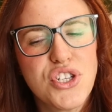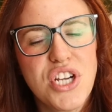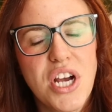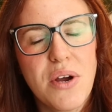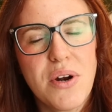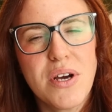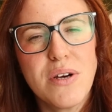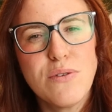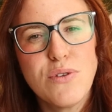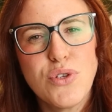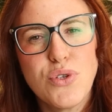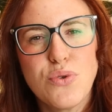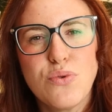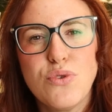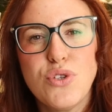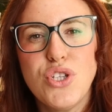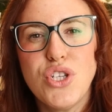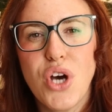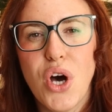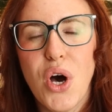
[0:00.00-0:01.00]
shout out out
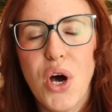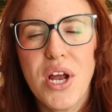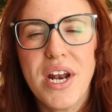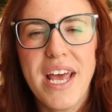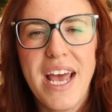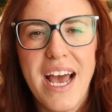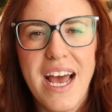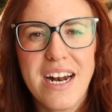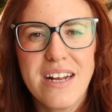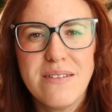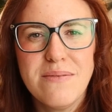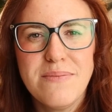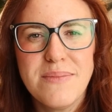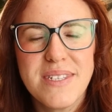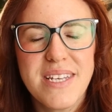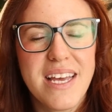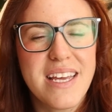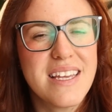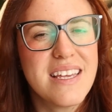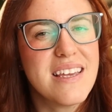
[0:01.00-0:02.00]
to Don
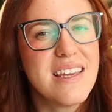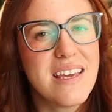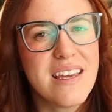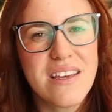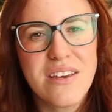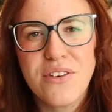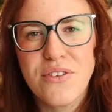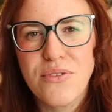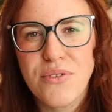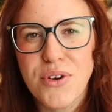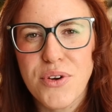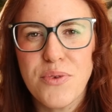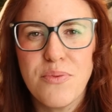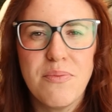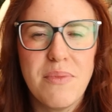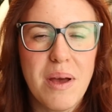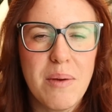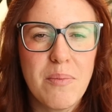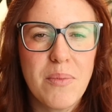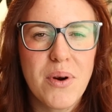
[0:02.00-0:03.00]
Adams, a Geek Crew
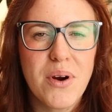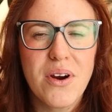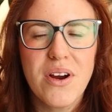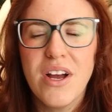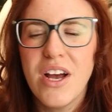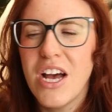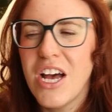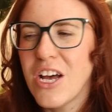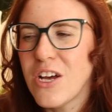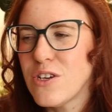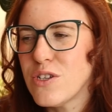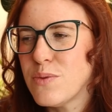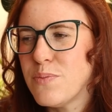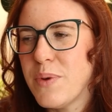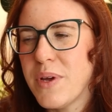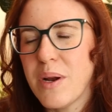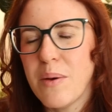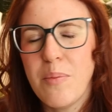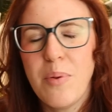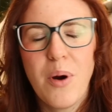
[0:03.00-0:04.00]
member who's
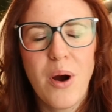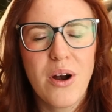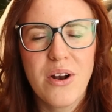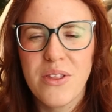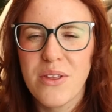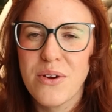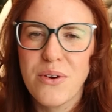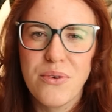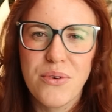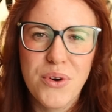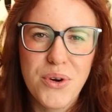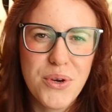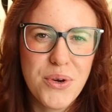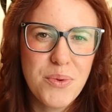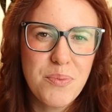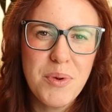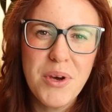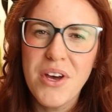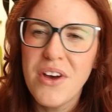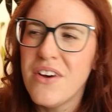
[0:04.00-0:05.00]
been a part of the
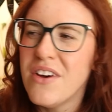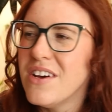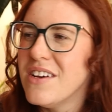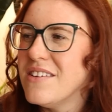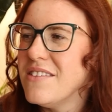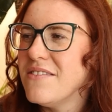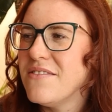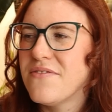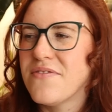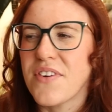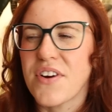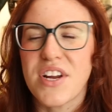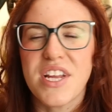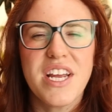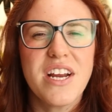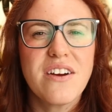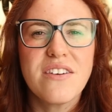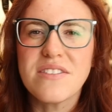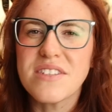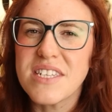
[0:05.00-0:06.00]
group for
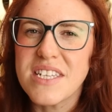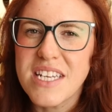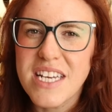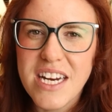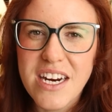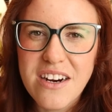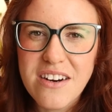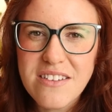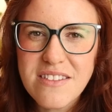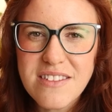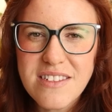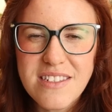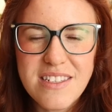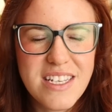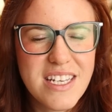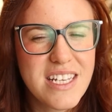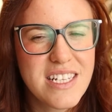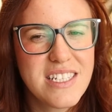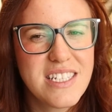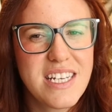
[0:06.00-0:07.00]
years and
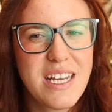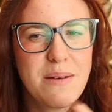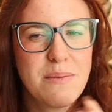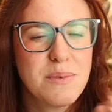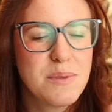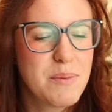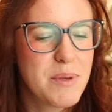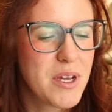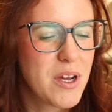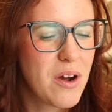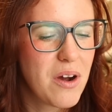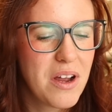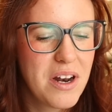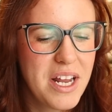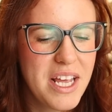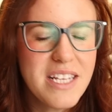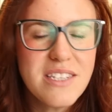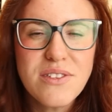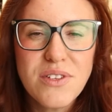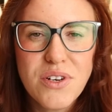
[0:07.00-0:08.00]
years. He DMs me
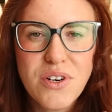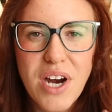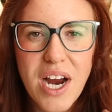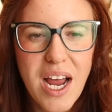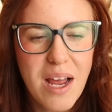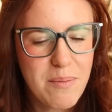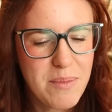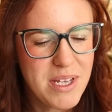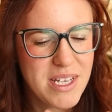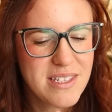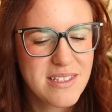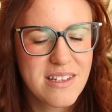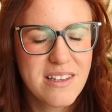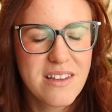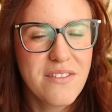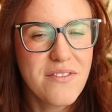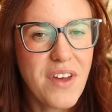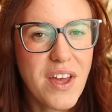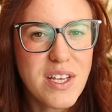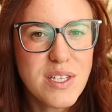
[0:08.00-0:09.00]
on Instagram, he's
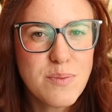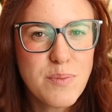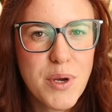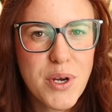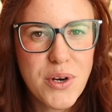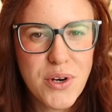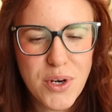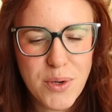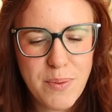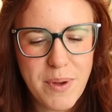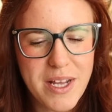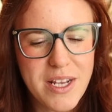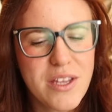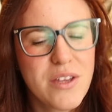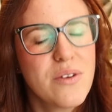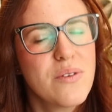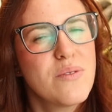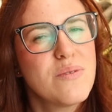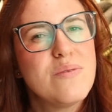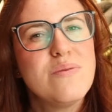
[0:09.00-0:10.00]
in the Facebook group, and
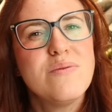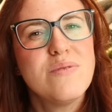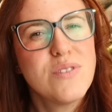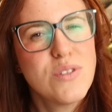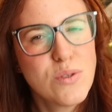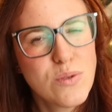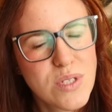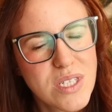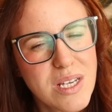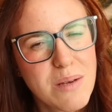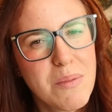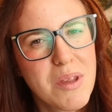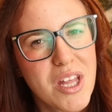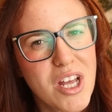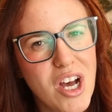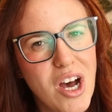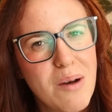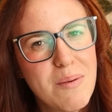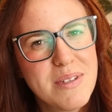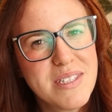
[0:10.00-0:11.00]
you do see him in
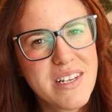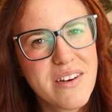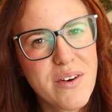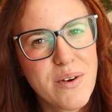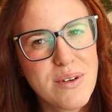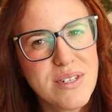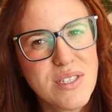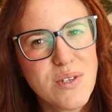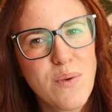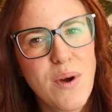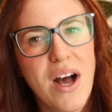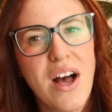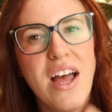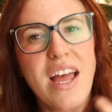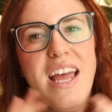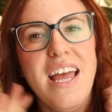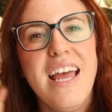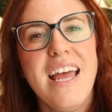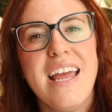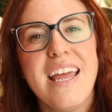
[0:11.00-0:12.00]
the comments every once in a
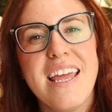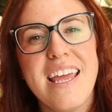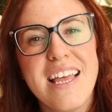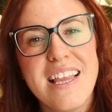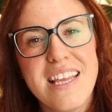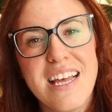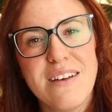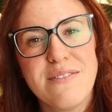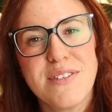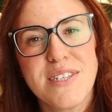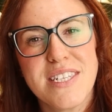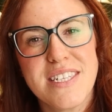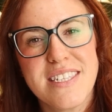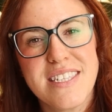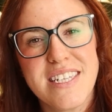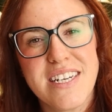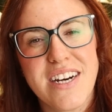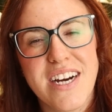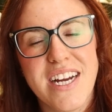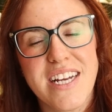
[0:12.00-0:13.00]
while. He loves
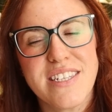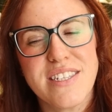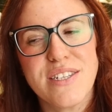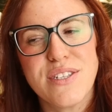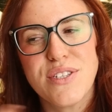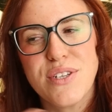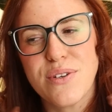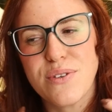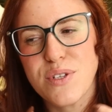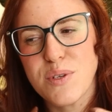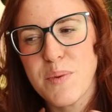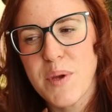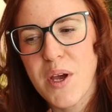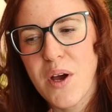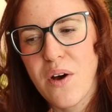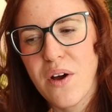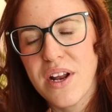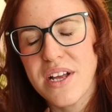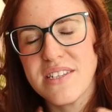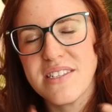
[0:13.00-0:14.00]
this series, so to be
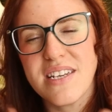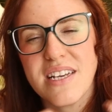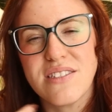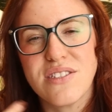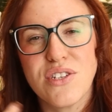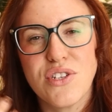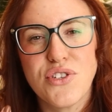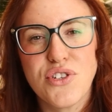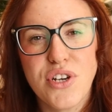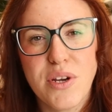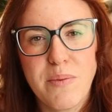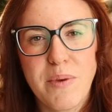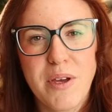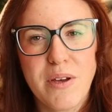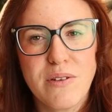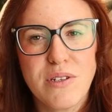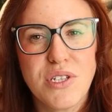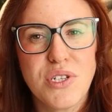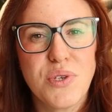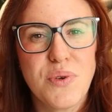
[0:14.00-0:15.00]
honest, as a
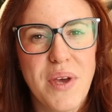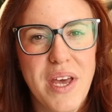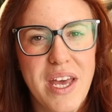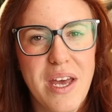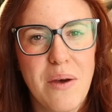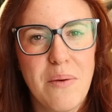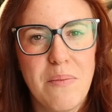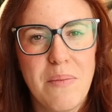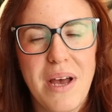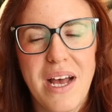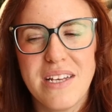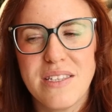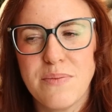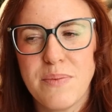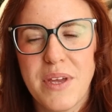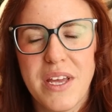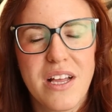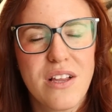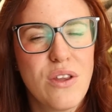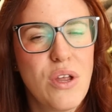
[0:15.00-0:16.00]
tribute to him as
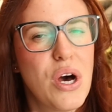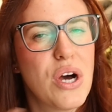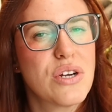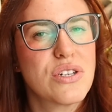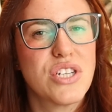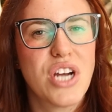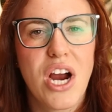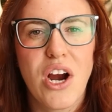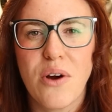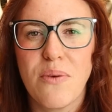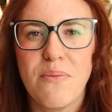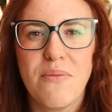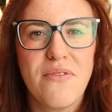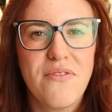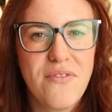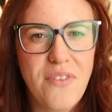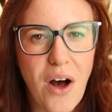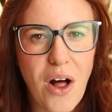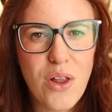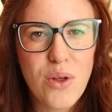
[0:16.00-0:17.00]
being a long-term
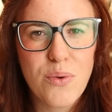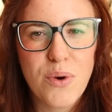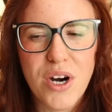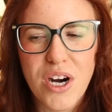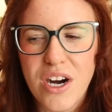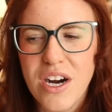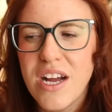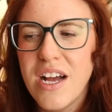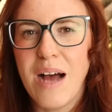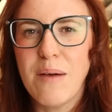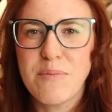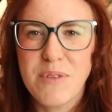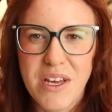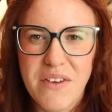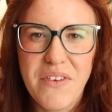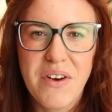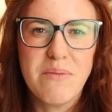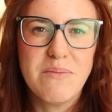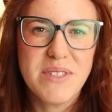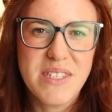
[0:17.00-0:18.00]
follower, I'm
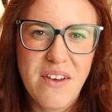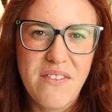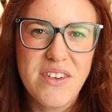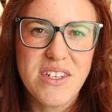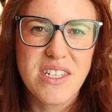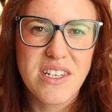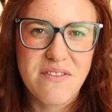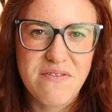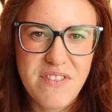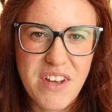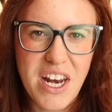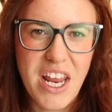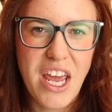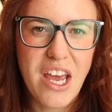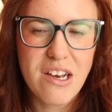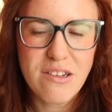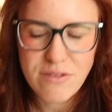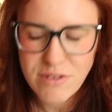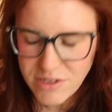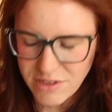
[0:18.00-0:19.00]
giving him 17
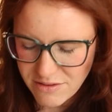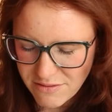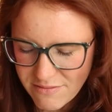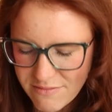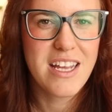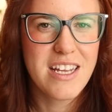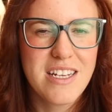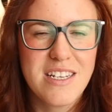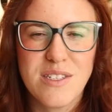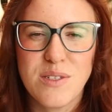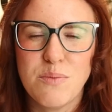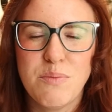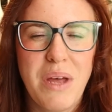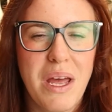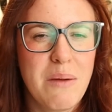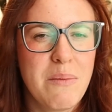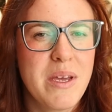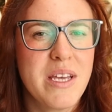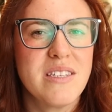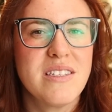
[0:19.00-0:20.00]
videos. He doesn't
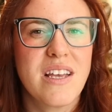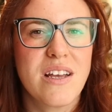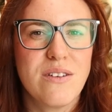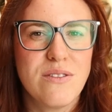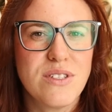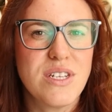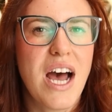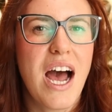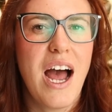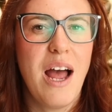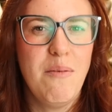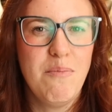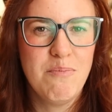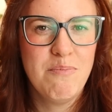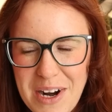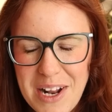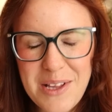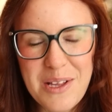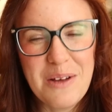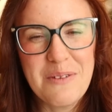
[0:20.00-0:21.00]
pay me a single dime,
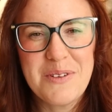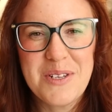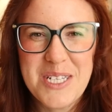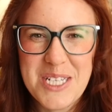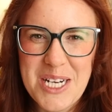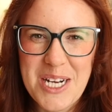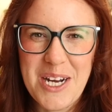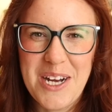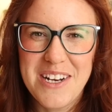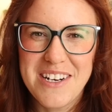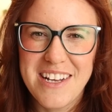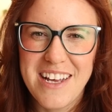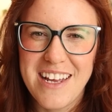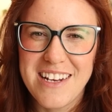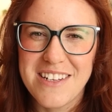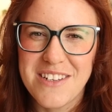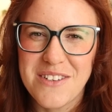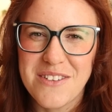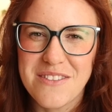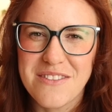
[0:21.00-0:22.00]
but I love you, Don,
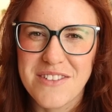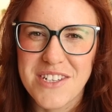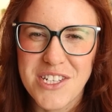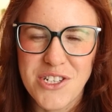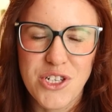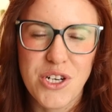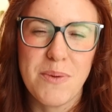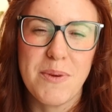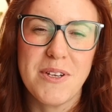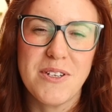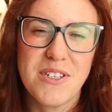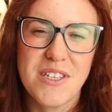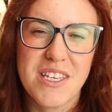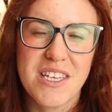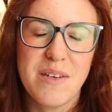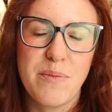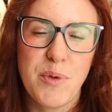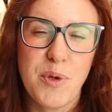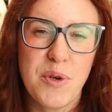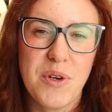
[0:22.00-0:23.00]
and you contribute to
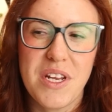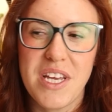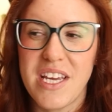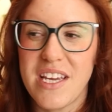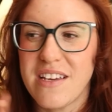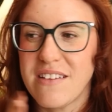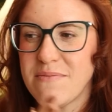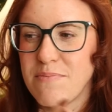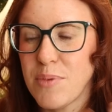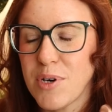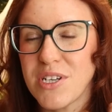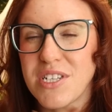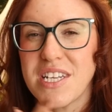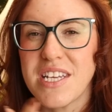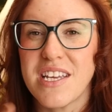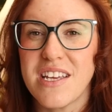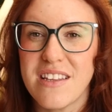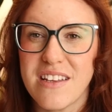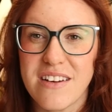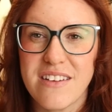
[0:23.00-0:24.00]
the community,
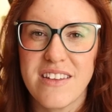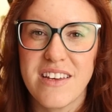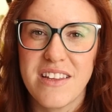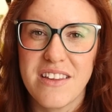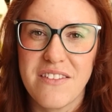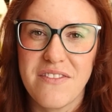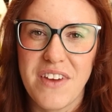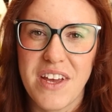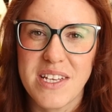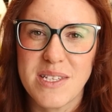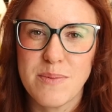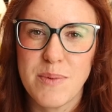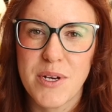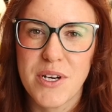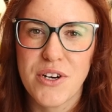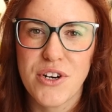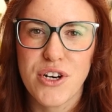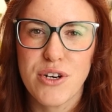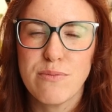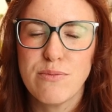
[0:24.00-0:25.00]
particularly in the
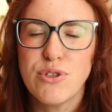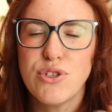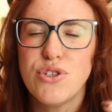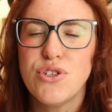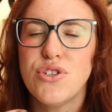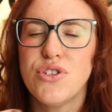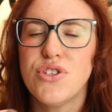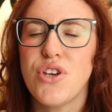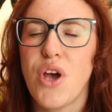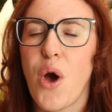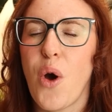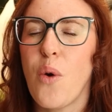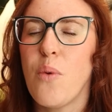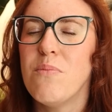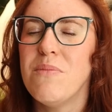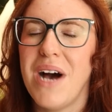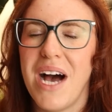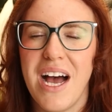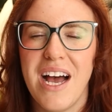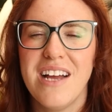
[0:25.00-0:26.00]
Facebook group, so
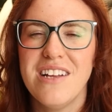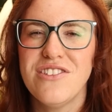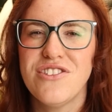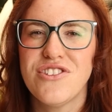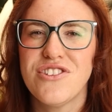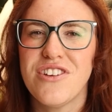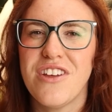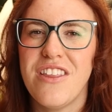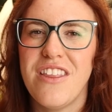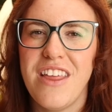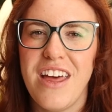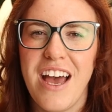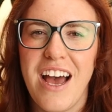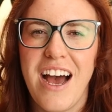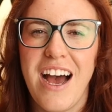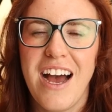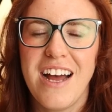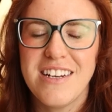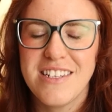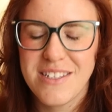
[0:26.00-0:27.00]
much
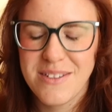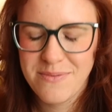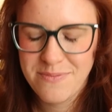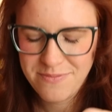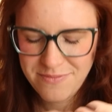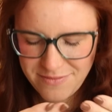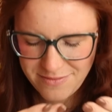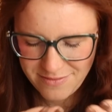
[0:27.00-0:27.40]
that